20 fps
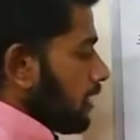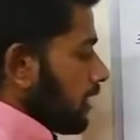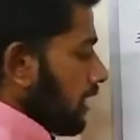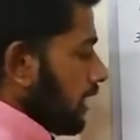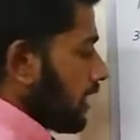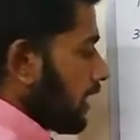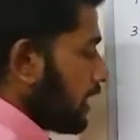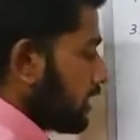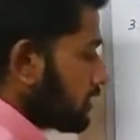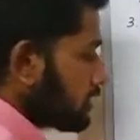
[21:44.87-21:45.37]

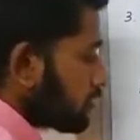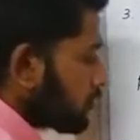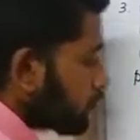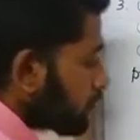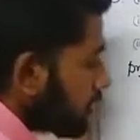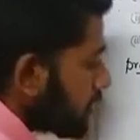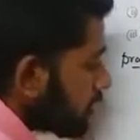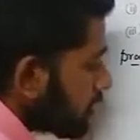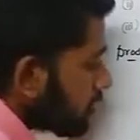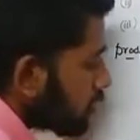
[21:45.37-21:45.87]
Again
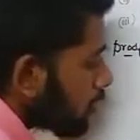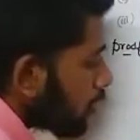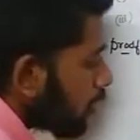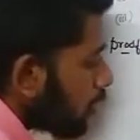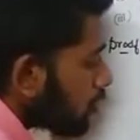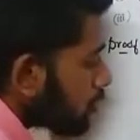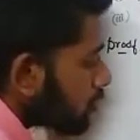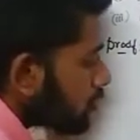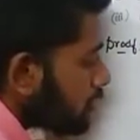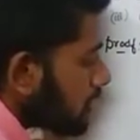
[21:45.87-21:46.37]
shifting
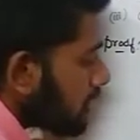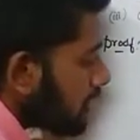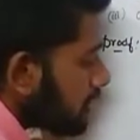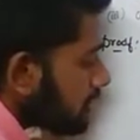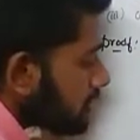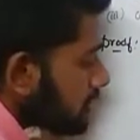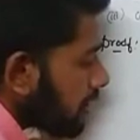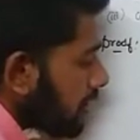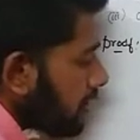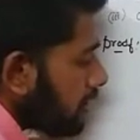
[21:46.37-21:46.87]
cot to the
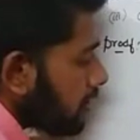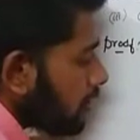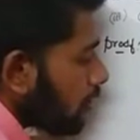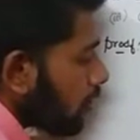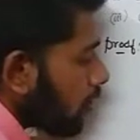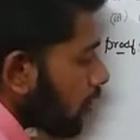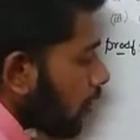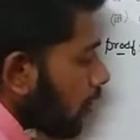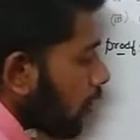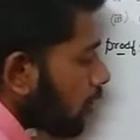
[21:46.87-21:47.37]
other side,
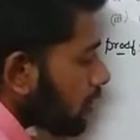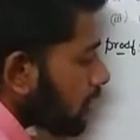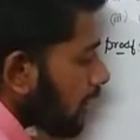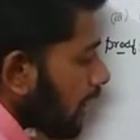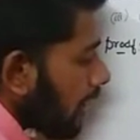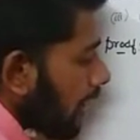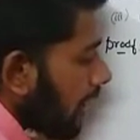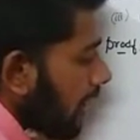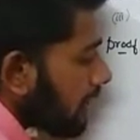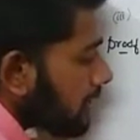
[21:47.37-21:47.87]
cot
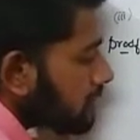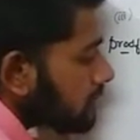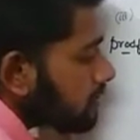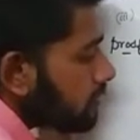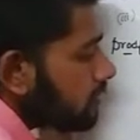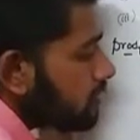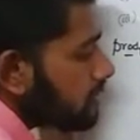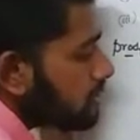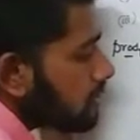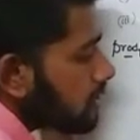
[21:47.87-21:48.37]
x
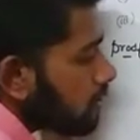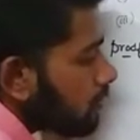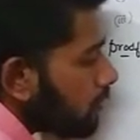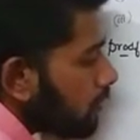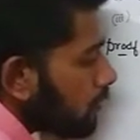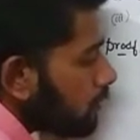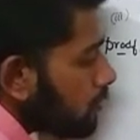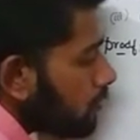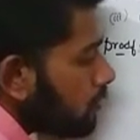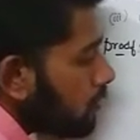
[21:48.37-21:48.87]
is
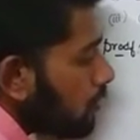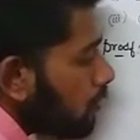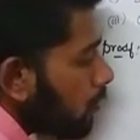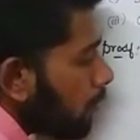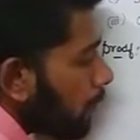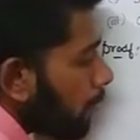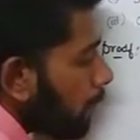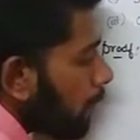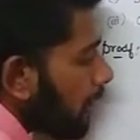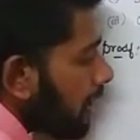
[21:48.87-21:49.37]
equal to
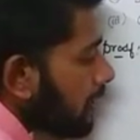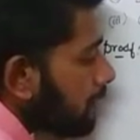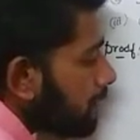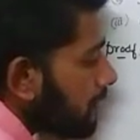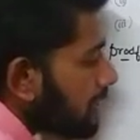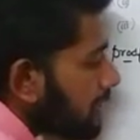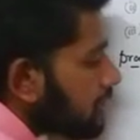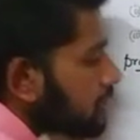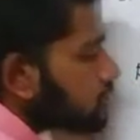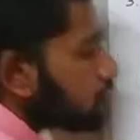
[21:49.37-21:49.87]
pi
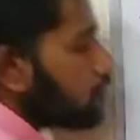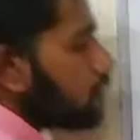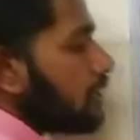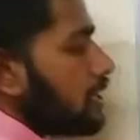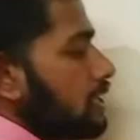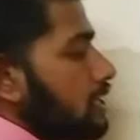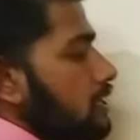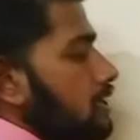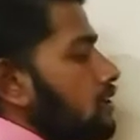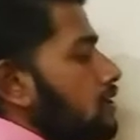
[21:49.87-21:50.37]
minus
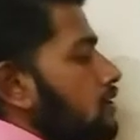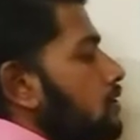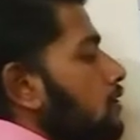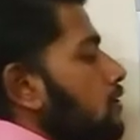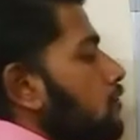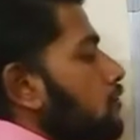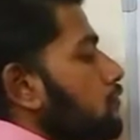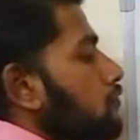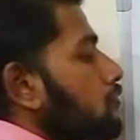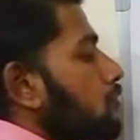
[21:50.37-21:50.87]
y.
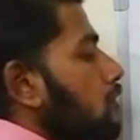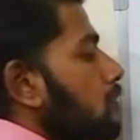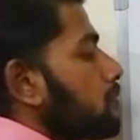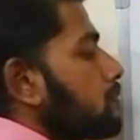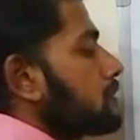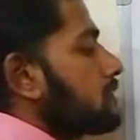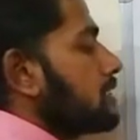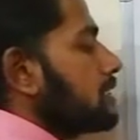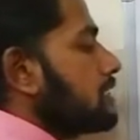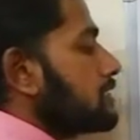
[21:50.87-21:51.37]

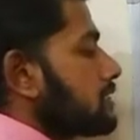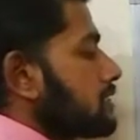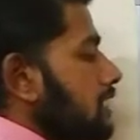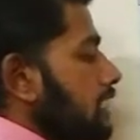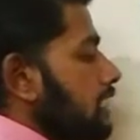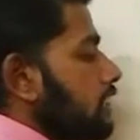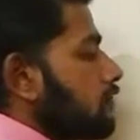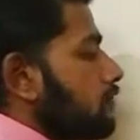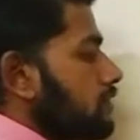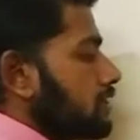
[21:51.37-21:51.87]
From this
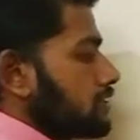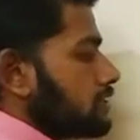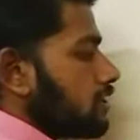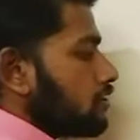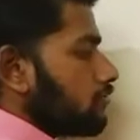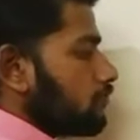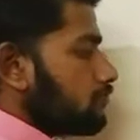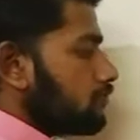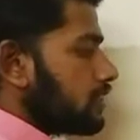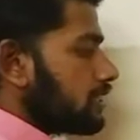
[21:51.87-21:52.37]

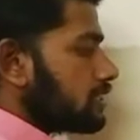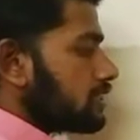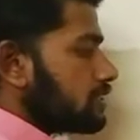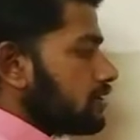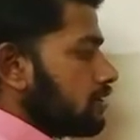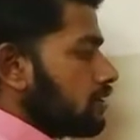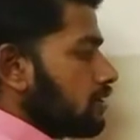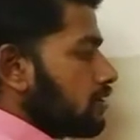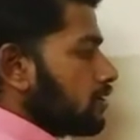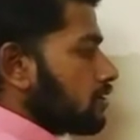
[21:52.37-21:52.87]
equation
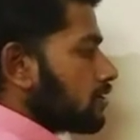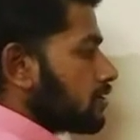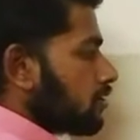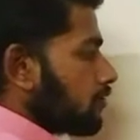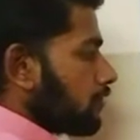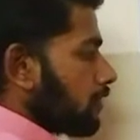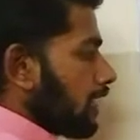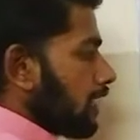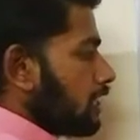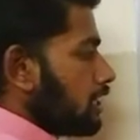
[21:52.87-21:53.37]
1, the
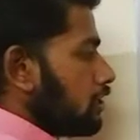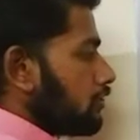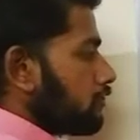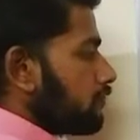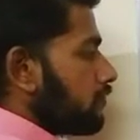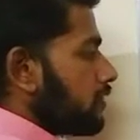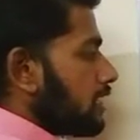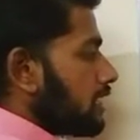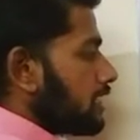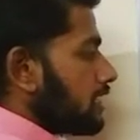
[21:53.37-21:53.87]
value
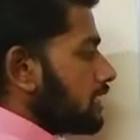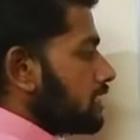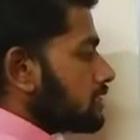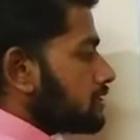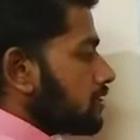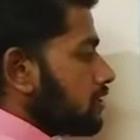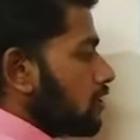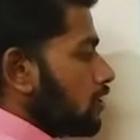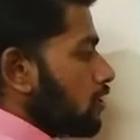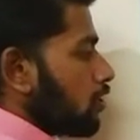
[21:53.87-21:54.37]
of y
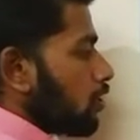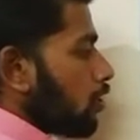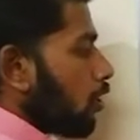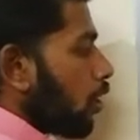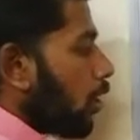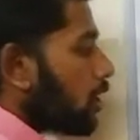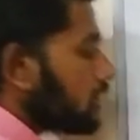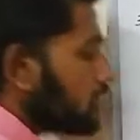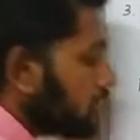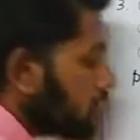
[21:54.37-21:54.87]
is
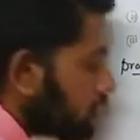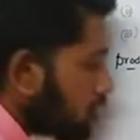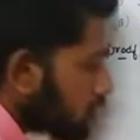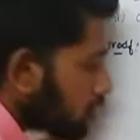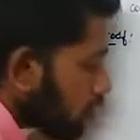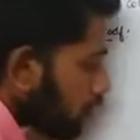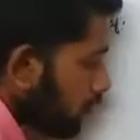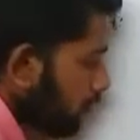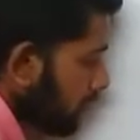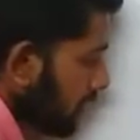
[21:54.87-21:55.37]
cot
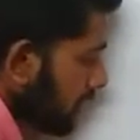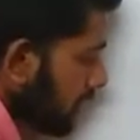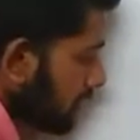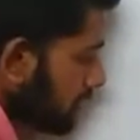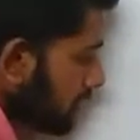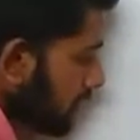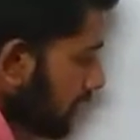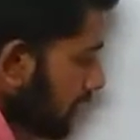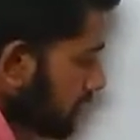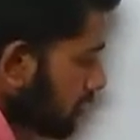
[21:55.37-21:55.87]
inverse of
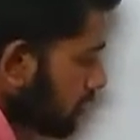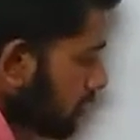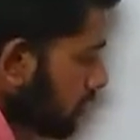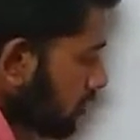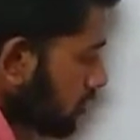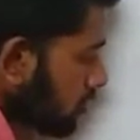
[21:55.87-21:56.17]
minus x.